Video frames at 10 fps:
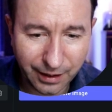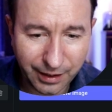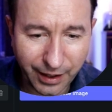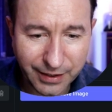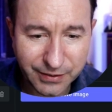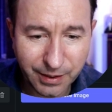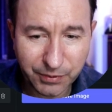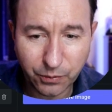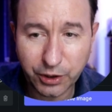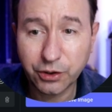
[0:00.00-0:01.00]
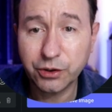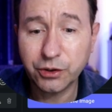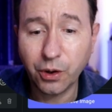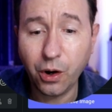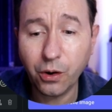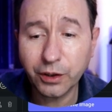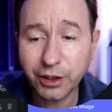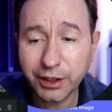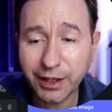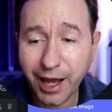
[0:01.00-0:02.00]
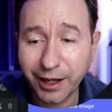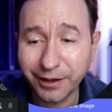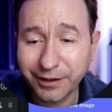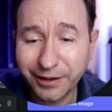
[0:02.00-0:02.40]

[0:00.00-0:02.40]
Now that's something we couldn't do. Oh, and look at that.